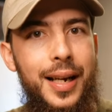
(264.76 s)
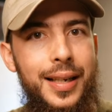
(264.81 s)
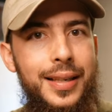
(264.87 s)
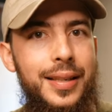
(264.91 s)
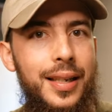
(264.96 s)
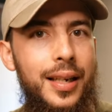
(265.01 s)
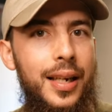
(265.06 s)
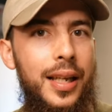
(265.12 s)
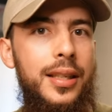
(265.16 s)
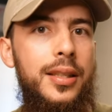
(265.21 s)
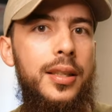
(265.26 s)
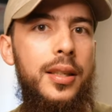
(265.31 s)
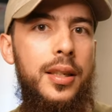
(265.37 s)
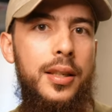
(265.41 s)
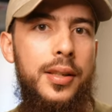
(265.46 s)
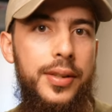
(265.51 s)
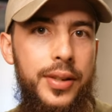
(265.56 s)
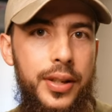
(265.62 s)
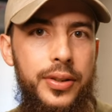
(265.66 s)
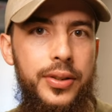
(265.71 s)

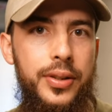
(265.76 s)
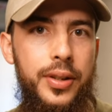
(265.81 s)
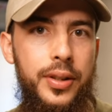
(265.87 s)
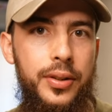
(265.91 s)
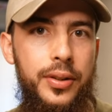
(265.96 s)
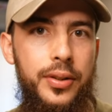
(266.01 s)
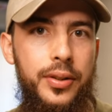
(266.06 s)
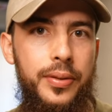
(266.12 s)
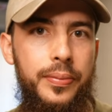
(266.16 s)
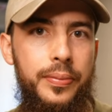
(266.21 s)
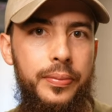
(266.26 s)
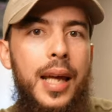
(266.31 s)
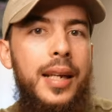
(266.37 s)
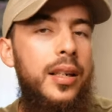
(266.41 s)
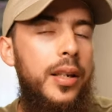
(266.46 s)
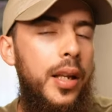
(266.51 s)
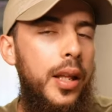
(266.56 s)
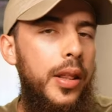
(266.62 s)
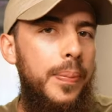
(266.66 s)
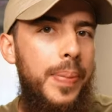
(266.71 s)
isolated existence.
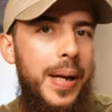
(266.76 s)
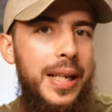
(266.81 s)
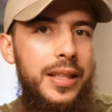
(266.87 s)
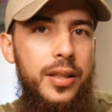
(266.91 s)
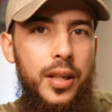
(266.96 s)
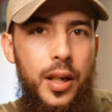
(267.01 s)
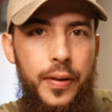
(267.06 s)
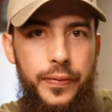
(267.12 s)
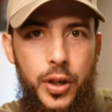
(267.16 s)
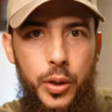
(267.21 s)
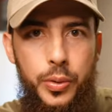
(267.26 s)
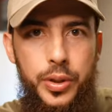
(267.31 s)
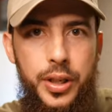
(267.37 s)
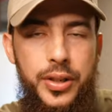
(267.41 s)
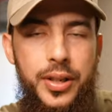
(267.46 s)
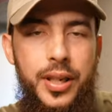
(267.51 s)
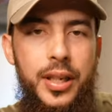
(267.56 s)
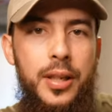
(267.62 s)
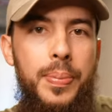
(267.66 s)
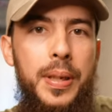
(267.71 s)
And another pattern I've
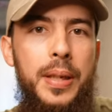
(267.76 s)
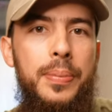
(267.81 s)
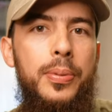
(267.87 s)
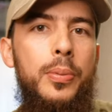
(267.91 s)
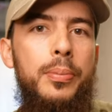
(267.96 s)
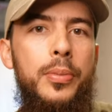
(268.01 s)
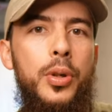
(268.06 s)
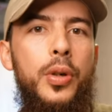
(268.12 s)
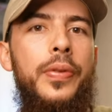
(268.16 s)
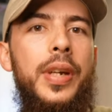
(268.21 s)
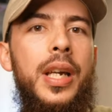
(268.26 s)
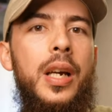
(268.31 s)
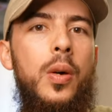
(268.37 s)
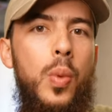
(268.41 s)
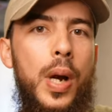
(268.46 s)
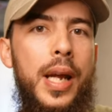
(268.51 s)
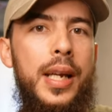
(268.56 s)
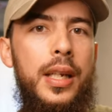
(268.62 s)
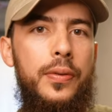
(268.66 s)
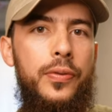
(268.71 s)
noticed is people moving
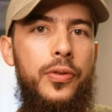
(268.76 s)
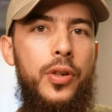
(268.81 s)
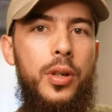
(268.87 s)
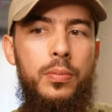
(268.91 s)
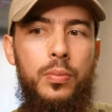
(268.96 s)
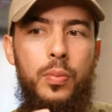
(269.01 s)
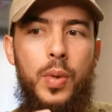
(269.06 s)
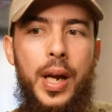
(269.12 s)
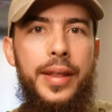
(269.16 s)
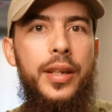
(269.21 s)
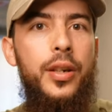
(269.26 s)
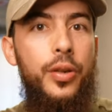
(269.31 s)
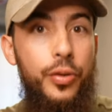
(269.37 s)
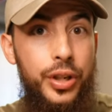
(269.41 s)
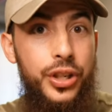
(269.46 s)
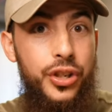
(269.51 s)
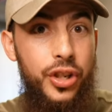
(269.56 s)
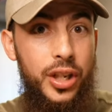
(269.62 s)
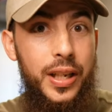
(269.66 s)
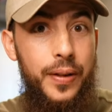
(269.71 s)
away from where they're
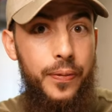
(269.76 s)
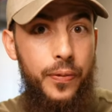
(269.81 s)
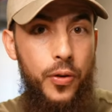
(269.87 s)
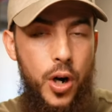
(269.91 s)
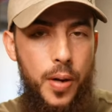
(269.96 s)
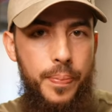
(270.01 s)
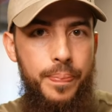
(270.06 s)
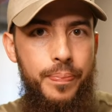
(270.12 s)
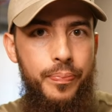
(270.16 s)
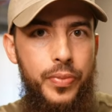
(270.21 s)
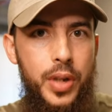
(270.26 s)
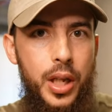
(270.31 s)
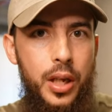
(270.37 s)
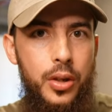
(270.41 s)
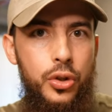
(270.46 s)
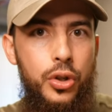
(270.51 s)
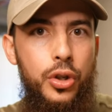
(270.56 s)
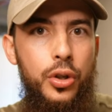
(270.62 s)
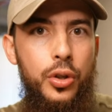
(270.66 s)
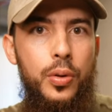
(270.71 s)
originally from
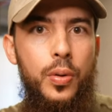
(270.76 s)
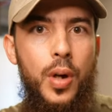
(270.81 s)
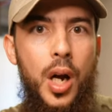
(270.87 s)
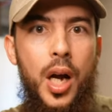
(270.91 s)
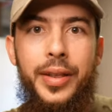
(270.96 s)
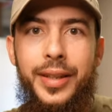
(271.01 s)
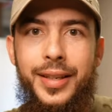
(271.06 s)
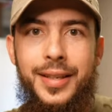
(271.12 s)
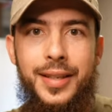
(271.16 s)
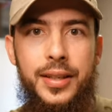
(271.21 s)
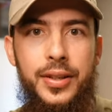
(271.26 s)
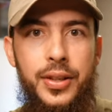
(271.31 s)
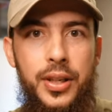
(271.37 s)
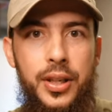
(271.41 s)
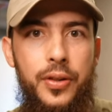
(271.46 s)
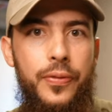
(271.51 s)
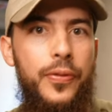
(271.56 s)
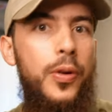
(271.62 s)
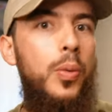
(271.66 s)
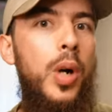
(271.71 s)
to other
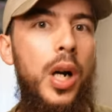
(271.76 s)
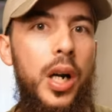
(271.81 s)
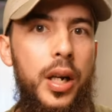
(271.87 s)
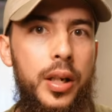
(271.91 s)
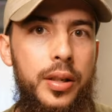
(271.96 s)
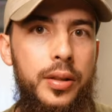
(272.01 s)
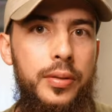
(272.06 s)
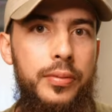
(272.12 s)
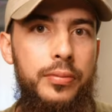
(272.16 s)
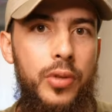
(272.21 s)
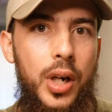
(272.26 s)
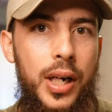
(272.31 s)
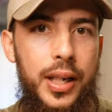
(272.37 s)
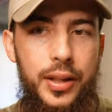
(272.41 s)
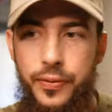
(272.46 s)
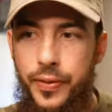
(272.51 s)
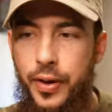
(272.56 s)
cities for work, right?